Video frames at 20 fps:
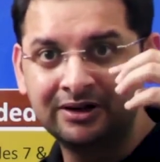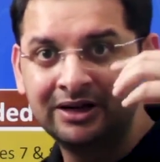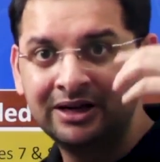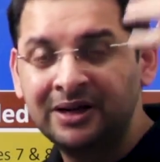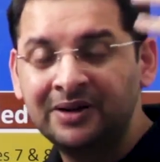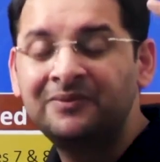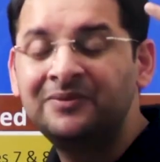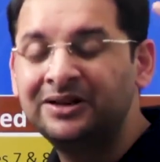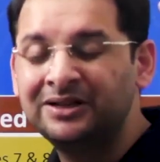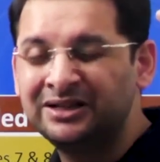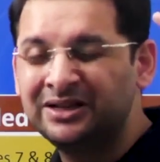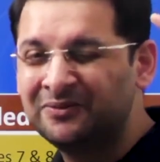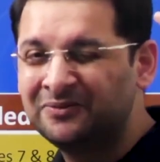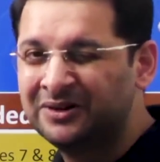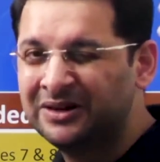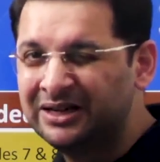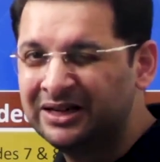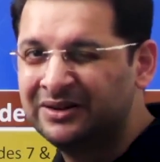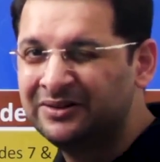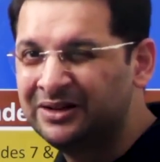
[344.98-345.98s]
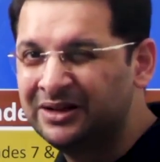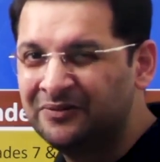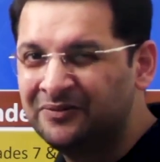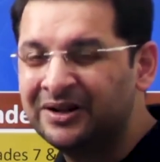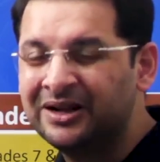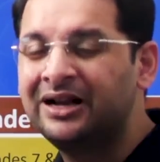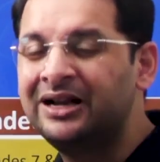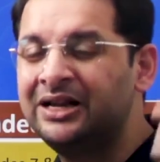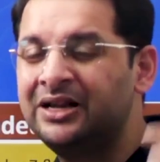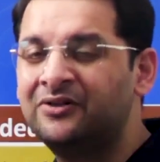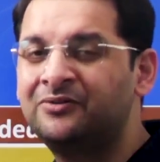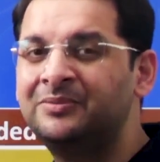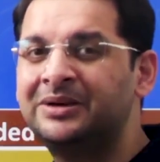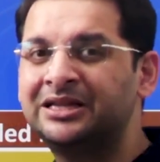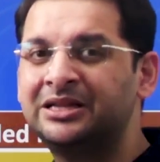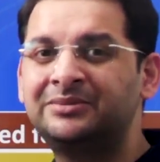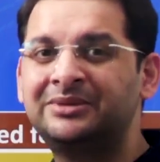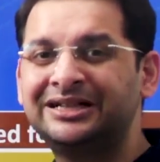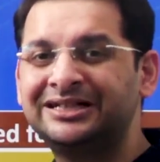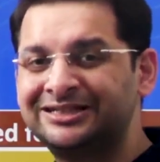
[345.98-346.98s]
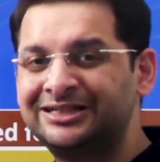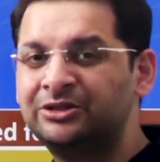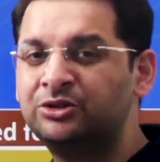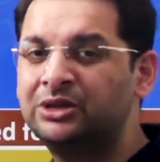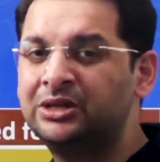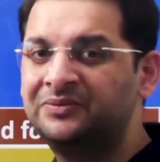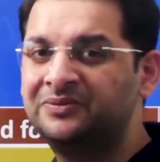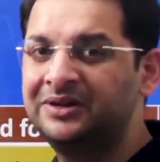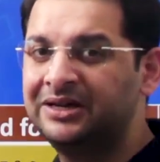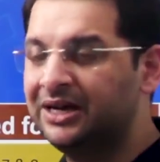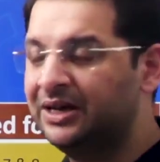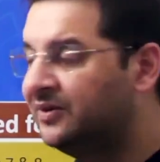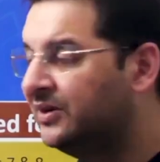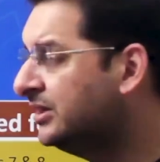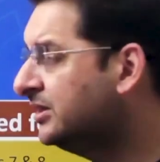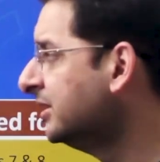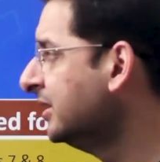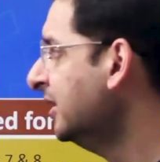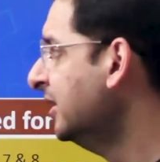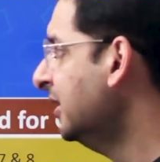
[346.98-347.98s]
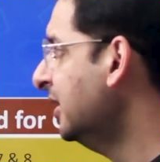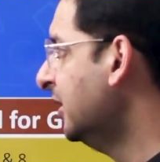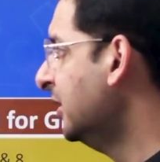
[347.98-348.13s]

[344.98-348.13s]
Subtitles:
level, different difficulty of mathematics into different levels.